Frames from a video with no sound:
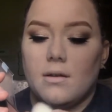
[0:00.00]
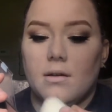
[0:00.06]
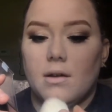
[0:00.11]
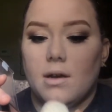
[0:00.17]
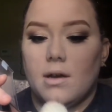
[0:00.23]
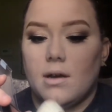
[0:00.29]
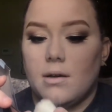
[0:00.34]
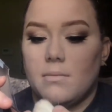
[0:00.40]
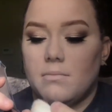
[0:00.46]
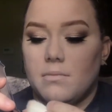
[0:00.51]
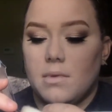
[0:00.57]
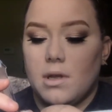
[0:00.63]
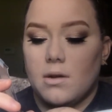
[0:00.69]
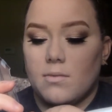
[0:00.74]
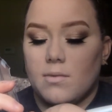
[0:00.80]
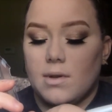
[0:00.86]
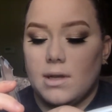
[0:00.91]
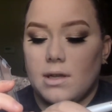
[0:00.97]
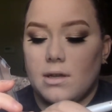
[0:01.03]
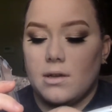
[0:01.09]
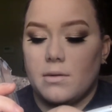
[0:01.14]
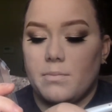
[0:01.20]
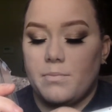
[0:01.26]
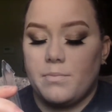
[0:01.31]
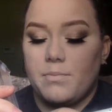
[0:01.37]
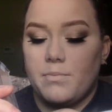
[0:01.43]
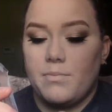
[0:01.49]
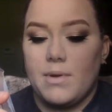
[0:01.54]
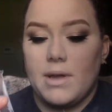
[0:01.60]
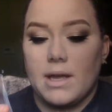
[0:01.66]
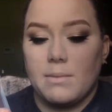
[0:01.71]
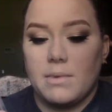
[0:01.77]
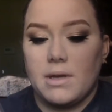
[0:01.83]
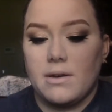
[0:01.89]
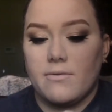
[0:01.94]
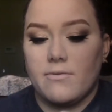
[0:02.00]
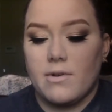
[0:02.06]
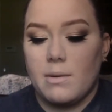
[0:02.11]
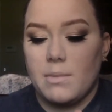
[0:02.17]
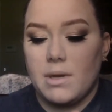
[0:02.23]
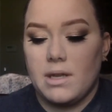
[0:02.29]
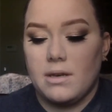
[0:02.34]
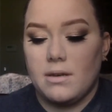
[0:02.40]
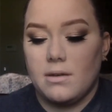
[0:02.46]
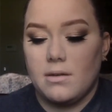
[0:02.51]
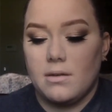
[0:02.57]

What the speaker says: a really good pigment from it,